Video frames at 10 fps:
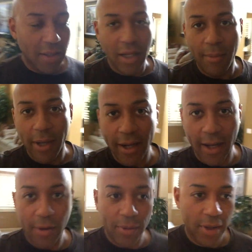And I'm gonna hang
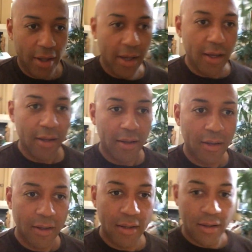out with, uh,
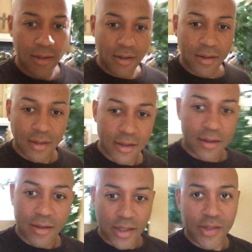
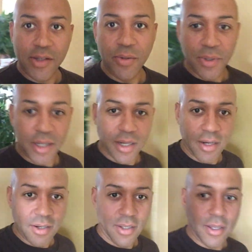these two in here.
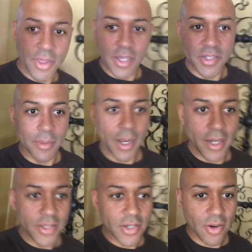I think
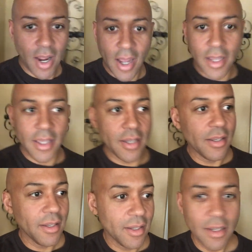somebody's crying.
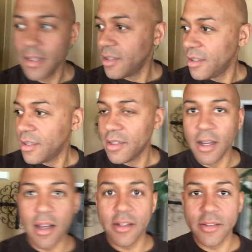
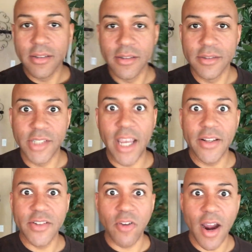Oh,
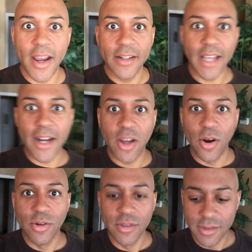Jaden's crying. Gotta
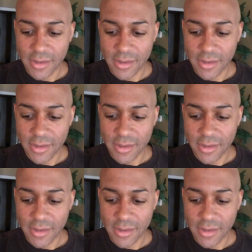go.